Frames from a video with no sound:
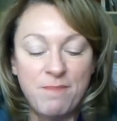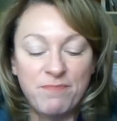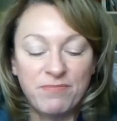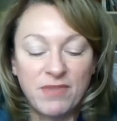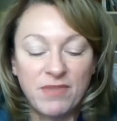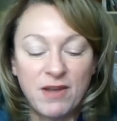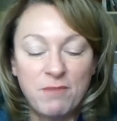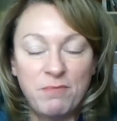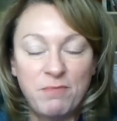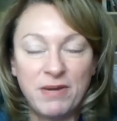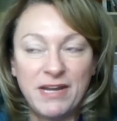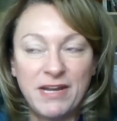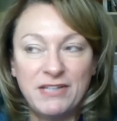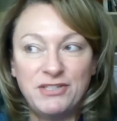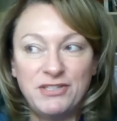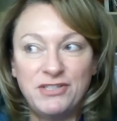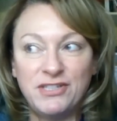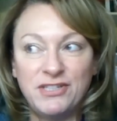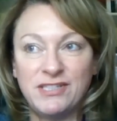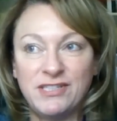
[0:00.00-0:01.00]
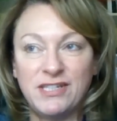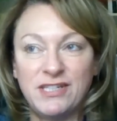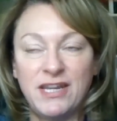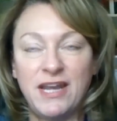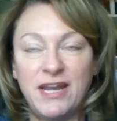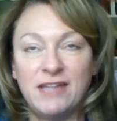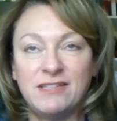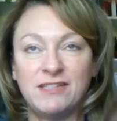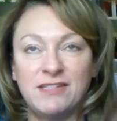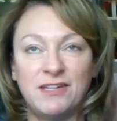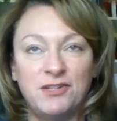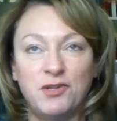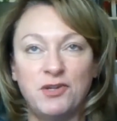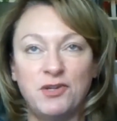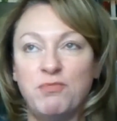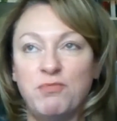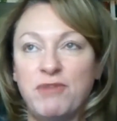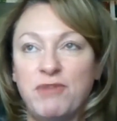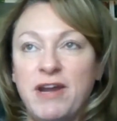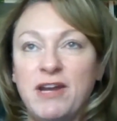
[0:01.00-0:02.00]
But it's a
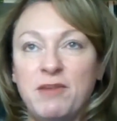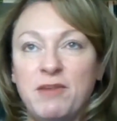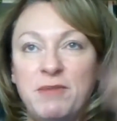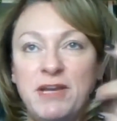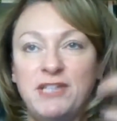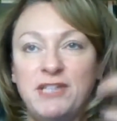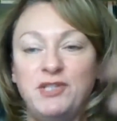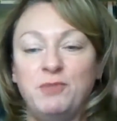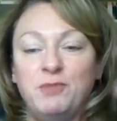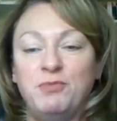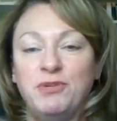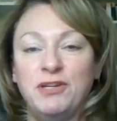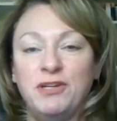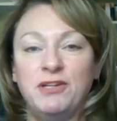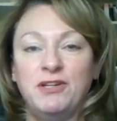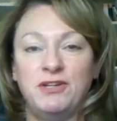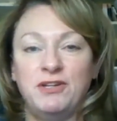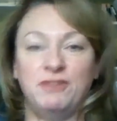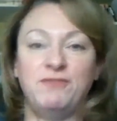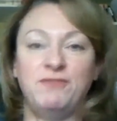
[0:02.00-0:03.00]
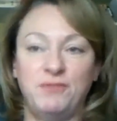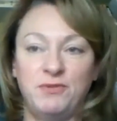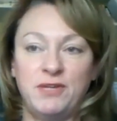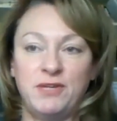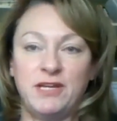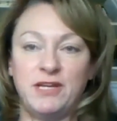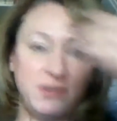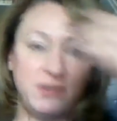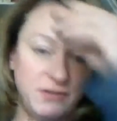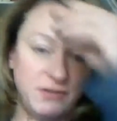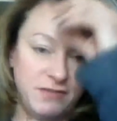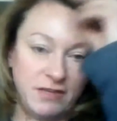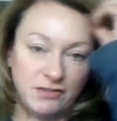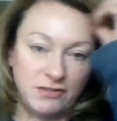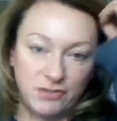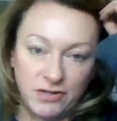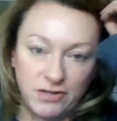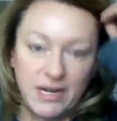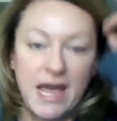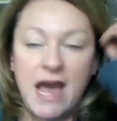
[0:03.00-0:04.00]
no-brainer because you put good food in, good things are
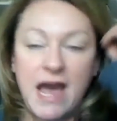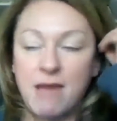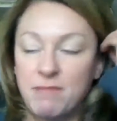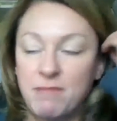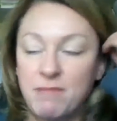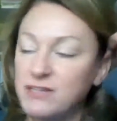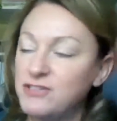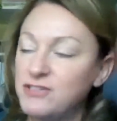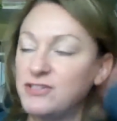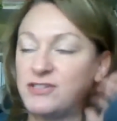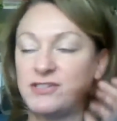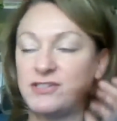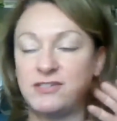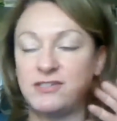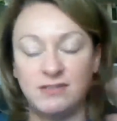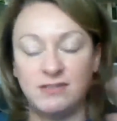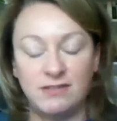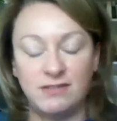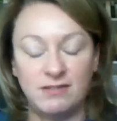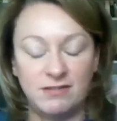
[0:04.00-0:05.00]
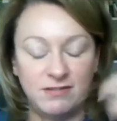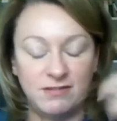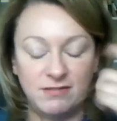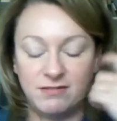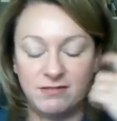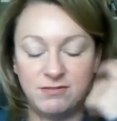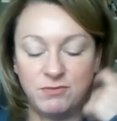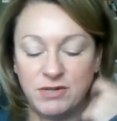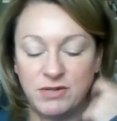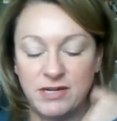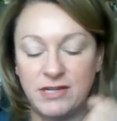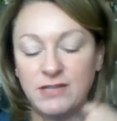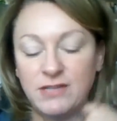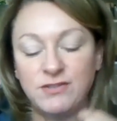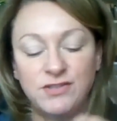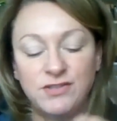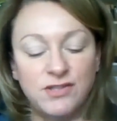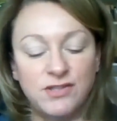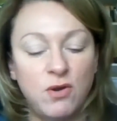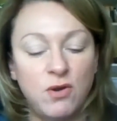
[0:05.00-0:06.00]
going to happen. It's just what it is.
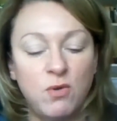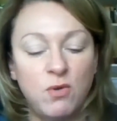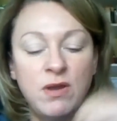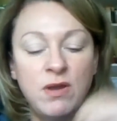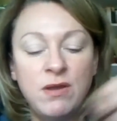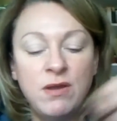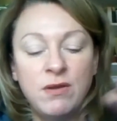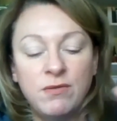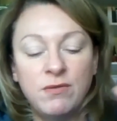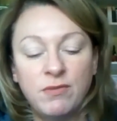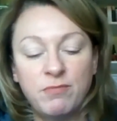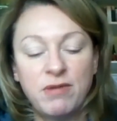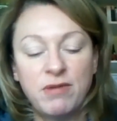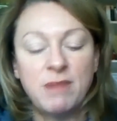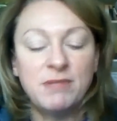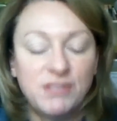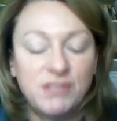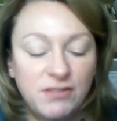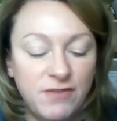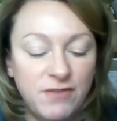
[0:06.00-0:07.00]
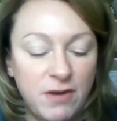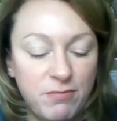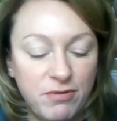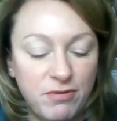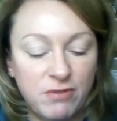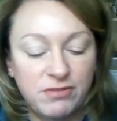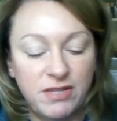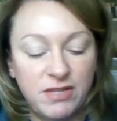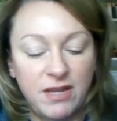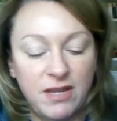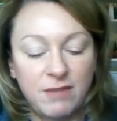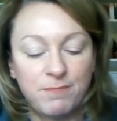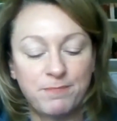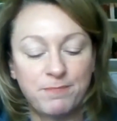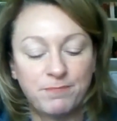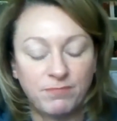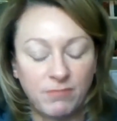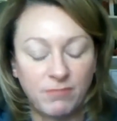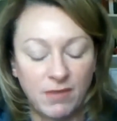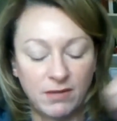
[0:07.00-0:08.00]
So the premise of our protein
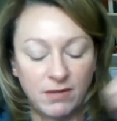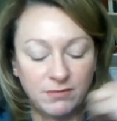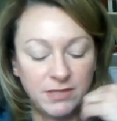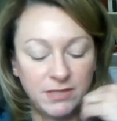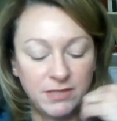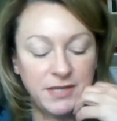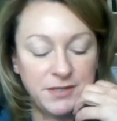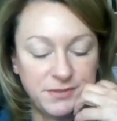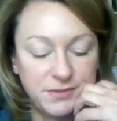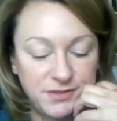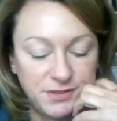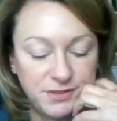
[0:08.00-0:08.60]
is